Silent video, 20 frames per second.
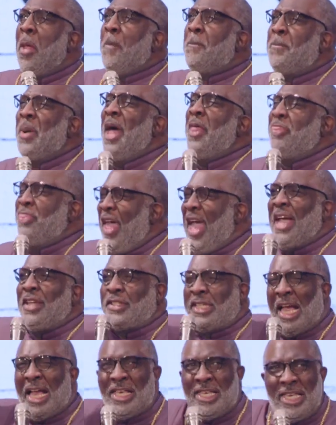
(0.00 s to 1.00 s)
but there's
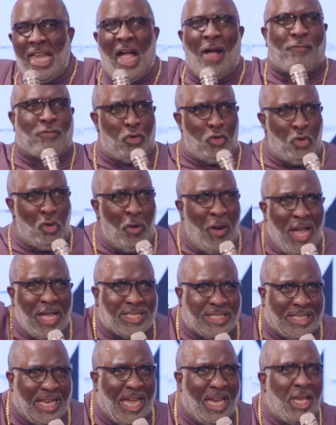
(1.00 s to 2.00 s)
enough
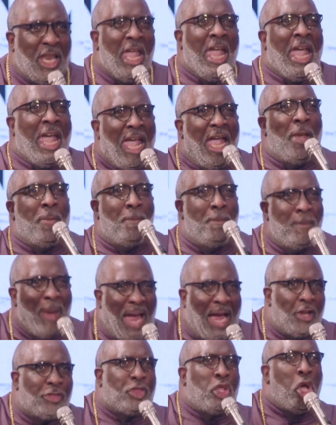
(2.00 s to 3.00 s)
written in
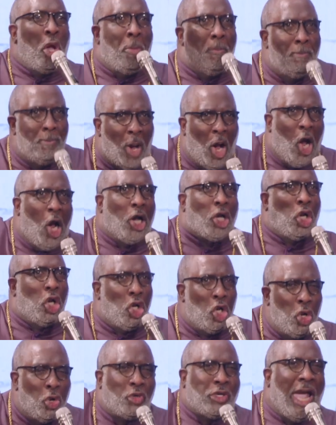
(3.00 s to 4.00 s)
Matthew, Mark,
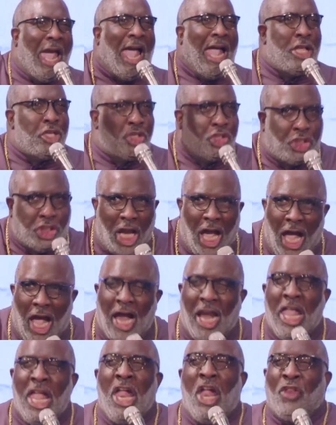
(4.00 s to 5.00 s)
Luke, and
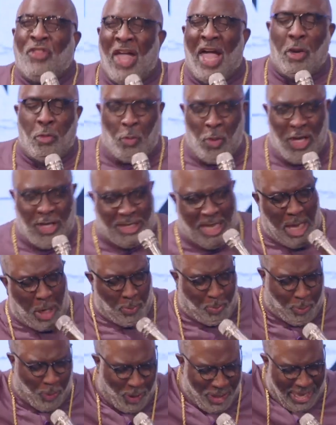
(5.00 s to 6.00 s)
John that we can
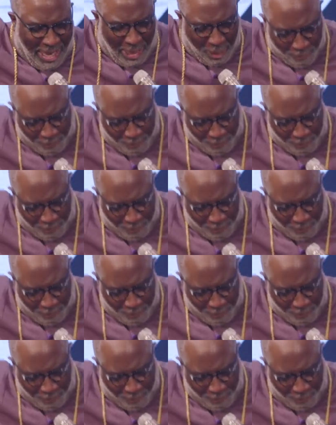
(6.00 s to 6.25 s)
put our